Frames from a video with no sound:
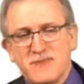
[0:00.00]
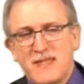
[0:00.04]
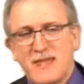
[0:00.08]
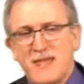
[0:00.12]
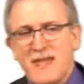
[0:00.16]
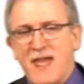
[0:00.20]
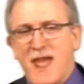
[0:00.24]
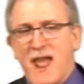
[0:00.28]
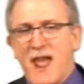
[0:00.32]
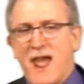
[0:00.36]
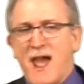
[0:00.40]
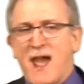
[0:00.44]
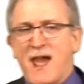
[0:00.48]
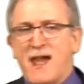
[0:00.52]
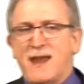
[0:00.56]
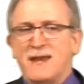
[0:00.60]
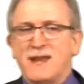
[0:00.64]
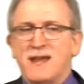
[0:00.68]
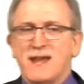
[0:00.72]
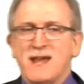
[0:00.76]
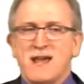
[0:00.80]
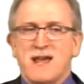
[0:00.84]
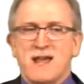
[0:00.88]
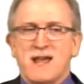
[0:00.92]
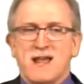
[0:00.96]
And
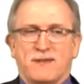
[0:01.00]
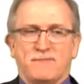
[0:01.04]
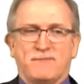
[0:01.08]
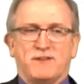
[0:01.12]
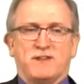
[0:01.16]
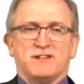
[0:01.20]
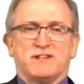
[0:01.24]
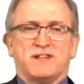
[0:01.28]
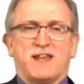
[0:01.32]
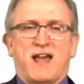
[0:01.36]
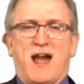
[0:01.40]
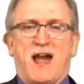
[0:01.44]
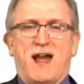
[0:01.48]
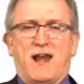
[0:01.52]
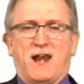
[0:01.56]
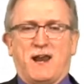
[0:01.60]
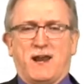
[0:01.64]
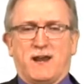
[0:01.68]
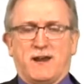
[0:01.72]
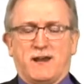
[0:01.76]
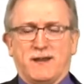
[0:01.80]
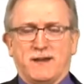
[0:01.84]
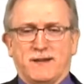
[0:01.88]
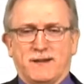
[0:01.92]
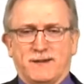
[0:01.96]
let me just
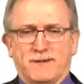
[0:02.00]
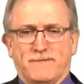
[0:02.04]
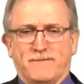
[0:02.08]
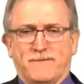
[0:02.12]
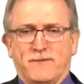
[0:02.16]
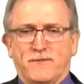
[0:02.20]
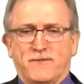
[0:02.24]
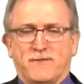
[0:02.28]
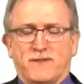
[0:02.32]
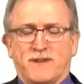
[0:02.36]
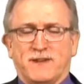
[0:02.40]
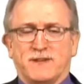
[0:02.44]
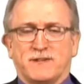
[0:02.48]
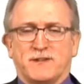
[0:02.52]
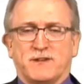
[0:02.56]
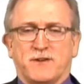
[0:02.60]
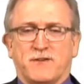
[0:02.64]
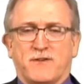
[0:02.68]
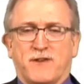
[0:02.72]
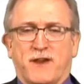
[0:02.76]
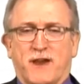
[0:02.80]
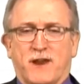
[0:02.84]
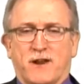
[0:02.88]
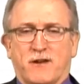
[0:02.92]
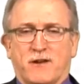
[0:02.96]
highlight a few things
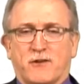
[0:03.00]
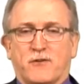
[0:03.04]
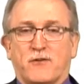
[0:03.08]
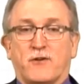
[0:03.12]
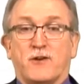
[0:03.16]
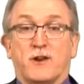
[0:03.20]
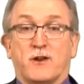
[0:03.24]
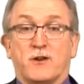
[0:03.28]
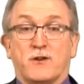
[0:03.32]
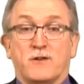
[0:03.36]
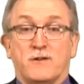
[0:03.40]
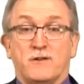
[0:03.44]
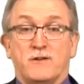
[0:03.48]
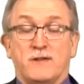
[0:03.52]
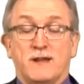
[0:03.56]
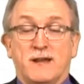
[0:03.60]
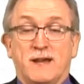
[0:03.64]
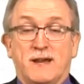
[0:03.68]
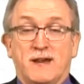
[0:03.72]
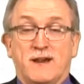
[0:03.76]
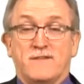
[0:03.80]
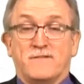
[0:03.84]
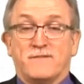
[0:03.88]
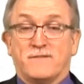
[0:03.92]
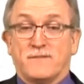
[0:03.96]
here that are critical
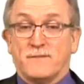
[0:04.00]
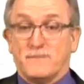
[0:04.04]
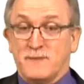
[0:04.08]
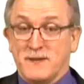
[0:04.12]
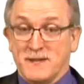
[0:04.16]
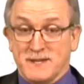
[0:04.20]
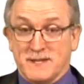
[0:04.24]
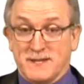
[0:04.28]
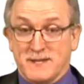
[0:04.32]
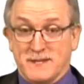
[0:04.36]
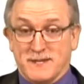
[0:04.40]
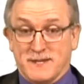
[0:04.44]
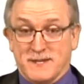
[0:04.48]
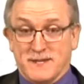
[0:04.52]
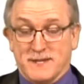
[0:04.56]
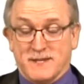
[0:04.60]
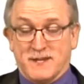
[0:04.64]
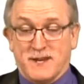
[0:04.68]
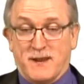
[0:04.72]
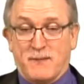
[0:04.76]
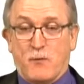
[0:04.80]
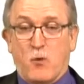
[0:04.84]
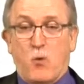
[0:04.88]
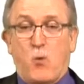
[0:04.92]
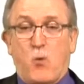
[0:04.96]
for businesses.
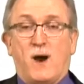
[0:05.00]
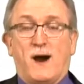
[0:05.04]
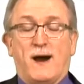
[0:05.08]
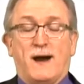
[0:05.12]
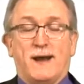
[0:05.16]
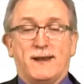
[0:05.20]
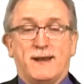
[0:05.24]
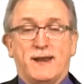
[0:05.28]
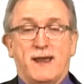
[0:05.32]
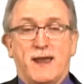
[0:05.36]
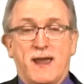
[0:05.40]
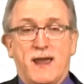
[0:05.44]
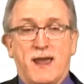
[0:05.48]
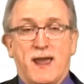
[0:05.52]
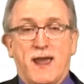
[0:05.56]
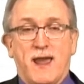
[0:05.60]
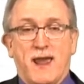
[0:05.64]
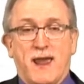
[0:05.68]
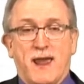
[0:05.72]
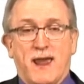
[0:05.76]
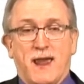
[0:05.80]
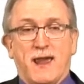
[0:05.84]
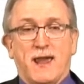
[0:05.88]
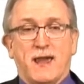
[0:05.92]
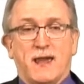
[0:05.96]
Number one
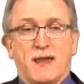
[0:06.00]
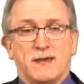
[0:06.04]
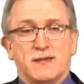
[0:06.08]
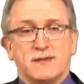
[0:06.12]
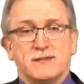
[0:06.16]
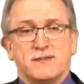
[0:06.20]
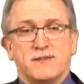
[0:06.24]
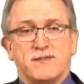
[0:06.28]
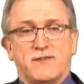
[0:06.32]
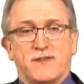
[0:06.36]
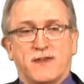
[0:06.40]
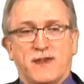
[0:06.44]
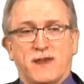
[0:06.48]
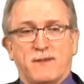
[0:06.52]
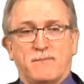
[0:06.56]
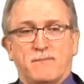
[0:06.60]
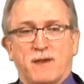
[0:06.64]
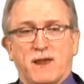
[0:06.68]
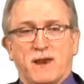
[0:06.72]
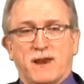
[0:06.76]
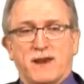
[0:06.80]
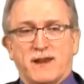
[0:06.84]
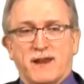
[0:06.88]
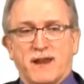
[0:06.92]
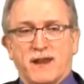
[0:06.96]
is the
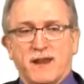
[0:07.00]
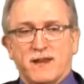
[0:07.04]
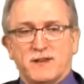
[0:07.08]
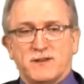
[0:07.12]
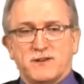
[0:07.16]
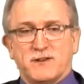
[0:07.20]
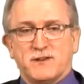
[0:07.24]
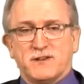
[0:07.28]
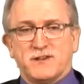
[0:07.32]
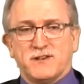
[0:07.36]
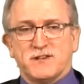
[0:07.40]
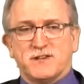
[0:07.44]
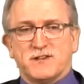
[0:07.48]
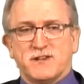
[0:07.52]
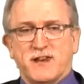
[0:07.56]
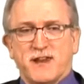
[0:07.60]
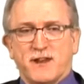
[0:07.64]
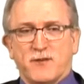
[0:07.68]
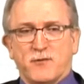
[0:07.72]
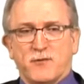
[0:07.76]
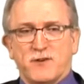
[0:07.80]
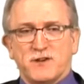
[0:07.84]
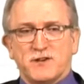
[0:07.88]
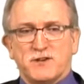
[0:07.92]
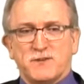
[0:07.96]
ability to
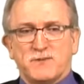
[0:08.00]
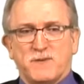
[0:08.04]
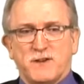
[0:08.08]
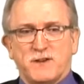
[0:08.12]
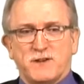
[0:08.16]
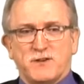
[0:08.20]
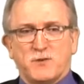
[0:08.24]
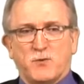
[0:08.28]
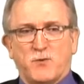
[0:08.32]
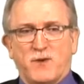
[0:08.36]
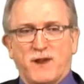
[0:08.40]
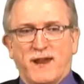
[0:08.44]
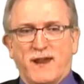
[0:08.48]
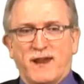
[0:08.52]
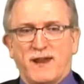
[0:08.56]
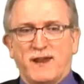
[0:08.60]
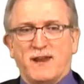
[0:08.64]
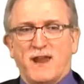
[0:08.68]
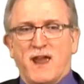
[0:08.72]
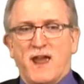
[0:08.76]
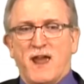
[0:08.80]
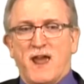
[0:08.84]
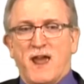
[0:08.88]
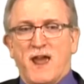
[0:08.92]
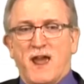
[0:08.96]
distinguish
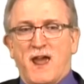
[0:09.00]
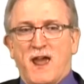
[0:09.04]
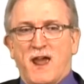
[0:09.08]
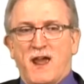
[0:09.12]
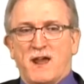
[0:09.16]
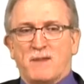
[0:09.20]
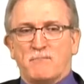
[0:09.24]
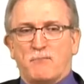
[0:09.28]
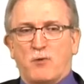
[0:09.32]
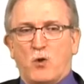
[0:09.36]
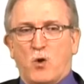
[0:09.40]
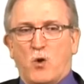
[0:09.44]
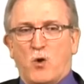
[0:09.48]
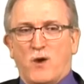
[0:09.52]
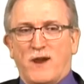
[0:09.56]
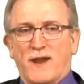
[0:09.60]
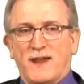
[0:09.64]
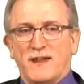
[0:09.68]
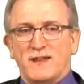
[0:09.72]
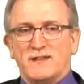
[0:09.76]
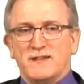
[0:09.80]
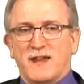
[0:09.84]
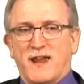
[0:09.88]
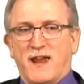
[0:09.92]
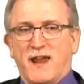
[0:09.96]
between
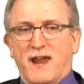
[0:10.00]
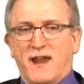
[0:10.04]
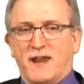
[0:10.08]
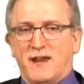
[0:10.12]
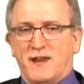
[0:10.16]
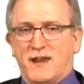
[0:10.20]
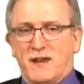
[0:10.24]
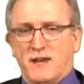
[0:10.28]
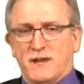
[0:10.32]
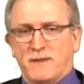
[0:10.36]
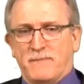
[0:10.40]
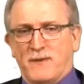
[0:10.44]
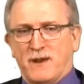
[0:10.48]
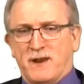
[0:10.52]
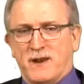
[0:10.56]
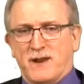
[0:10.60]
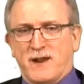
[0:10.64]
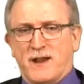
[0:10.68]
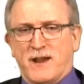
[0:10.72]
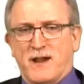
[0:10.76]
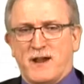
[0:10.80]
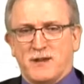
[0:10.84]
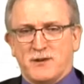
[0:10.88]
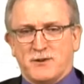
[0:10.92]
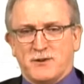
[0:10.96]
employees and independent
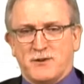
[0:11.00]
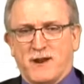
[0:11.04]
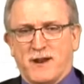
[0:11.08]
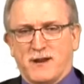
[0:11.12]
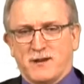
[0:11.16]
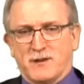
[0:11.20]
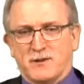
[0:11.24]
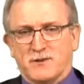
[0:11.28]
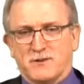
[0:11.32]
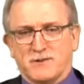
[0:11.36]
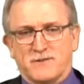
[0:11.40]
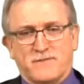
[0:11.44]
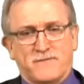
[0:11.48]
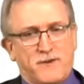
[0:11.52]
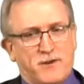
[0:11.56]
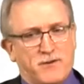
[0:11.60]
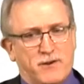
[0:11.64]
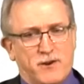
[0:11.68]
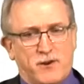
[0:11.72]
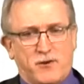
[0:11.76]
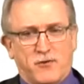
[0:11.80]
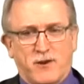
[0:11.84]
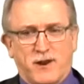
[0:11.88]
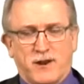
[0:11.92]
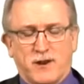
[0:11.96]
contractors.
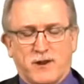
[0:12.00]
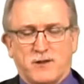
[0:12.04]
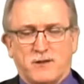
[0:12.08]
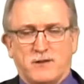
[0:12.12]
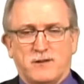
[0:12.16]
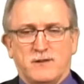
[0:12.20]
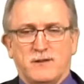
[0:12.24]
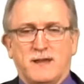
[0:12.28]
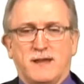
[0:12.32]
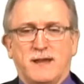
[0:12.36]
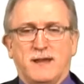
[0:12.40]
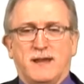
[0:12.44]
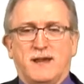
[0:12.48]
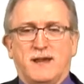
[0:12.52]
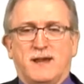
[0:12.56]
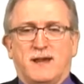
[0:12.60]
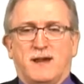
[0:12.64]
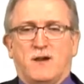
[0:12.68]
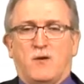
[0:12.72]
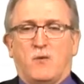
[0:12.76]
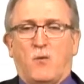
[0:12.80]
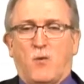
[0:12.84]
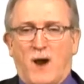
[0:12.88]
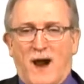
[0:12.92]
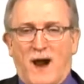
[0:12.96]
Very critical.
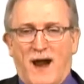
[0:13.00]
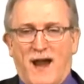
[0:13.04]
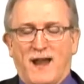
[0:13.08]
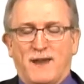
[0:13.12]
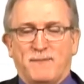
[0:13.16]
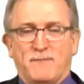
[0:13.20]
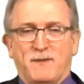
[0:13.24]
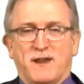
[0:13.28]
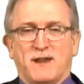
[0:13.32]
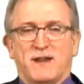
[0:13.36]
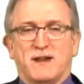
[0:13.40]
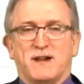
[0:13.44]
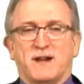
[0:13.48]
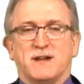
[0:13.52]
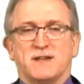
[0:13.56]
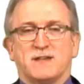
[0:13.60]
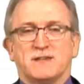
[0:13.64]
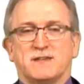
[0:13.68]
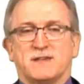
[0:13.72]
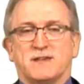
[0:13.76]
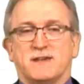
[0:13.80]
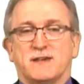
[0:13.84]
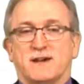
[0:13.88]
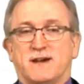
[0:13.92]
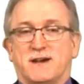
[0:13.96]
Why?
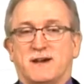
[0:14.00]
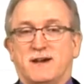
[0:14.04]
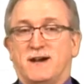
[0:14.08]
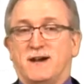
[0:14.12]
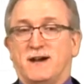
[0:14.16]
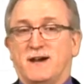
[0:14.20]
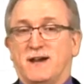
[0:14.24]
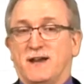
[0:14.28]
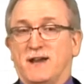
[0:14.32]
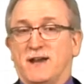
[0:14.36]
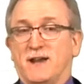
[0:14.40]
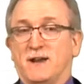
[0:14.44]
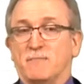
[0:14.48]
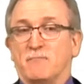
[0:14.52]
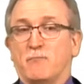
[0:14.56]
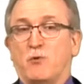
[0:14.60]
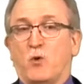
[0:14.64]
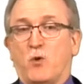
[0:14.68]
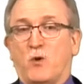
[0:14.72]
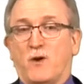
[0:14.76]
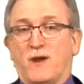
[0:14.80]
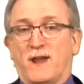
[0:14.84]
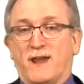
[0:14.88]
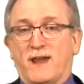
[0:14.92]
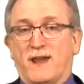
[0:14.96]
Because an
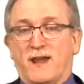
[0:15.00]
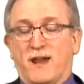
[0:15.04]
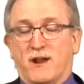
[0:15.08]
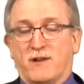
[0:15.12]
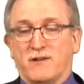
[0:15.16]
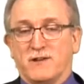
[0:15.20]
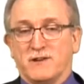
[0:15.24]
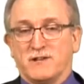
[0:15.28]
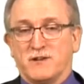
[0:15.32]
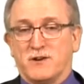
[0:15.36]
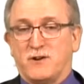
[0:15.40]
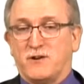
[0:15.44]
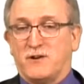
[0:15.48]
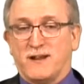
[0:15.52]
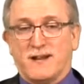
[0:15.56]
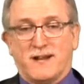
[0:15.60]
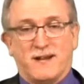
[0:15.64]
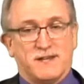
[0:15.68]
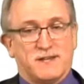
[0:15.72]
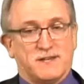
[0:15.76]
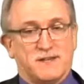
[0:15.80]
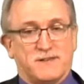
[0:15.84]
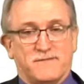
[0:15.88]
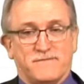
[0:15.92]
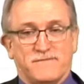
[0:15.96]
employee carries all
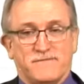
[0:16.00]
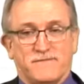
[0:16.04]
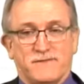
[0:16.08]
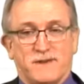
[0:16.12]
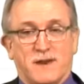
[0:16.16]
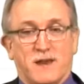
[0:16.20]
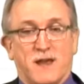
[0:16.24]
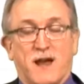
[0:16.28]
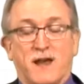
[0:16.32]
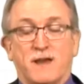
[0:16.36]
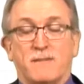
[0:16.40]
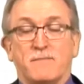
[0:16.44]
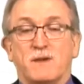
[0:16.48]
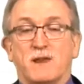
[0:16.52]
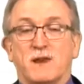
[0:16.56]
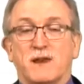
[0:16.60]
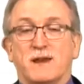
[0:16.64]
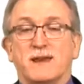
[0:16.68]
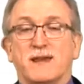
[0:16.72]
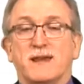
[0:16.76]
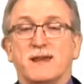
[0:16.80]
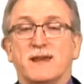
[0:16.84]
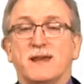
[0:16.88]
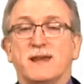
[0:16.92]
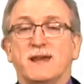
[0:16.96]
kinds of
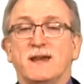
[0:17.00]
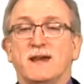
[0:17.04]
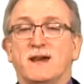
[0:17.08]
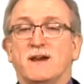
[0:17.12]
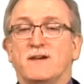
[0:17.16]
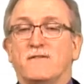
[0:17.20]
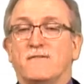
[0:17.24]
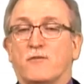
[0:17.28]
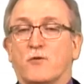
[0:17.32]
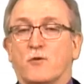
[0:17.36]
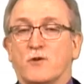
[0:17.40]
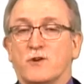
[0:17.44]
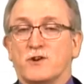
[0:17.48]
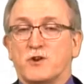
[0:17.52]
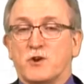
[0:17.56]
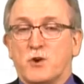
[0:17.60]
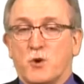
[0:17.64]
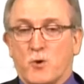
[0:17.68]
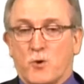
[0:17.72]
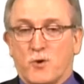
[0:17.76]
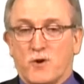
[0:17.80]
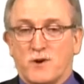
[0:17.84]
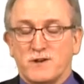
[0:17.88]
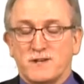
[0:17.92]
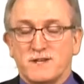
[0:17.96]
liability for
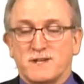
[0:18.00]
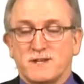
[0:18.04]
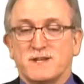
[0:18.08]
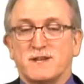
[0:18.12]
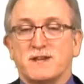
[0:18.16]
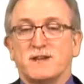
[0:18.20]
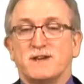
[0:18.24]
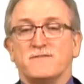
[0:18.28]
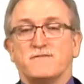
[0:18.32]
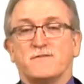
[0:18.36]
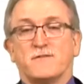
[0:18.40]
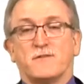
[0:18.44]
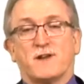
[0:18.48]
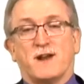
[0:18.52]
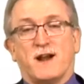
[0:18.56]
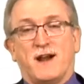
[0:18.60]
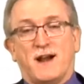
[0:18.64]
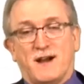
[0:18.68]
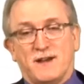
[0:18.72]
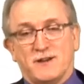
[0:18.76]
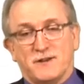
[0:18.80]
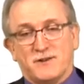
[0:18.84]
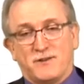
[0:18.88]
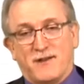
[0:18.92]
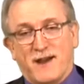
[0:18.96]
torts, for
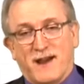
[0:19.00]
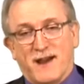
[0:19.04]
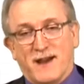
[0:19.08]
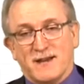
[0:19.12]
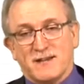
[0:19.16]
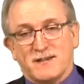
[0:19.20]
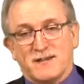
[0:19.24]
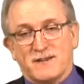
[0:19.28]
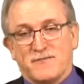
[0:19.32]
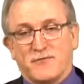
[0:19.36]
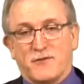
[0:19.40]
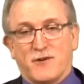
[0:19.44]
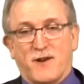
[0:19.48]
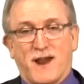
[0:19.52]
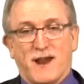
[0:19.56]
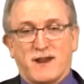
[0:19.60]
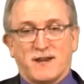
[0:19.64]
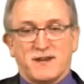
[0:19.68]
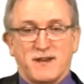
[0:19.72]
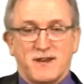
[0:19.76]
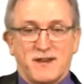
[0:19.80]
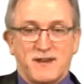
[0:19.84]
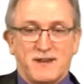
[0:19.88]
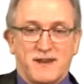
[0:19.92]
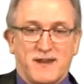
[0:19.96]
contracts, if they're
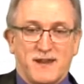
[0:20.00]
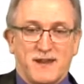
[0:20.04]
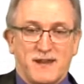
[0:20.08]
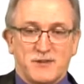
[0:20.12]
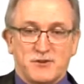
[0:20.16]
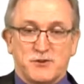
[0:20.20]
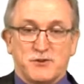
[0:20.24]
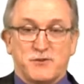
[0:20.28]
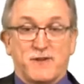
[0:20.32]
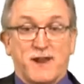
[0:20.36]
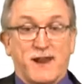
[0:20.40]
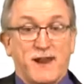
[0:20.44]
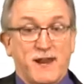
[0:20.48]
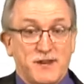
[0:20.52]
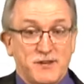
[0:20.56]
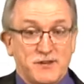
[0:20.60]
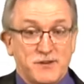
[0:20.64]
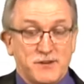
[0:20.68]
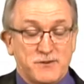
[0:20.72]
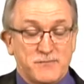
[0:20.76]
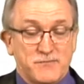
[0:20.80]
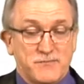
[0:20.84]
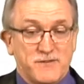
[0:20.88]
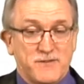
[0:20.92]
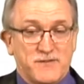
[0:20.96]
acting as your
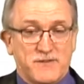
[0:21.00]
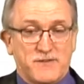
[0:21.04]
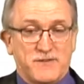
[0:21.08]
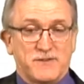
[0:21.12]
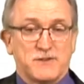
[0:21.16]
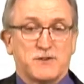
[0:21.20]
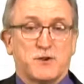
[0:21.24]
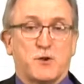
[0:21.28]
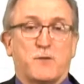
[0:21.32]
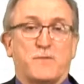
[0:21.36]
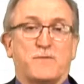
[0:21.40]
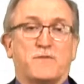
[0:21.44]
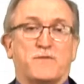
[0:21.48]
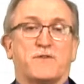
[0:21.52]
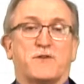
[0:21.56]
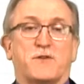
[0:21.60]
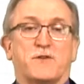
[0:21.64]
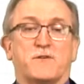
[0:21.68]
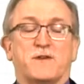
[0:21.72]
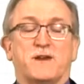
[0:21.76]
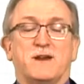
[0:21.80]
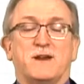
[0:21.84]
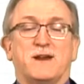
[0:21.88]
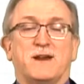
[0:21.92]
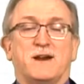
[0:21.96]
agent within the scope of
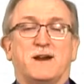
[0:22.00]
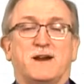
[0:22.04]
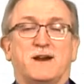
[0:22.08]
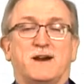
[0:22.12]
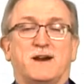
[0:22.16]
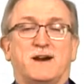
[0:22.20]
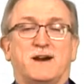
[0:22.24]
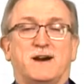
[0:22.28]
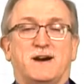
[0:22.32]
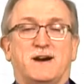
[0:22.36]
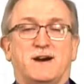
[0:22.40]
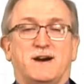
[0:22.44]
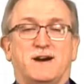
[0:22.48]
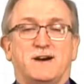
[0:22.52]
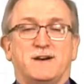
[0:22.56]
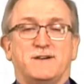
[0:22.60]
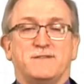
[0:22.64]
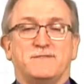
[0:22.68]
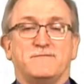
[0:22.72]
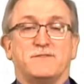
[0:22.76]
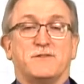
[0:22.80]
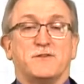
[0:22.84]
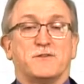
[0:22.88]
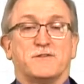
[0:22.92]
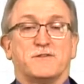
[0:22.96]
your
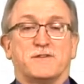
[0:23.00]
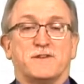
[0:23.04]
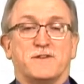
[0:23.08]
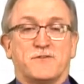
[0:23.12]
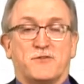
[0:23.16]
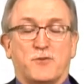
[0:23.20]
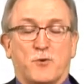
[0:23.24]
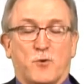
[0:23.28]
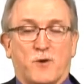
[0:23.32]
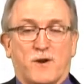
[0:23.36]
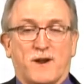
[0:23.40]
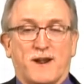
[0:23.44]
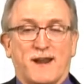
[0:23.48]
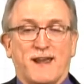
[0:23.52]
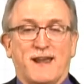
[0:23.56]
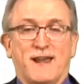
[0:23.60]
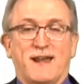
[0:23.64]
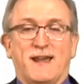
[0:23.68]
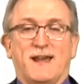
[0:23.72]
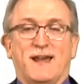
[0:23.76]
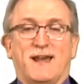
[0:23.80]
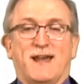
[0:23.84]
their authority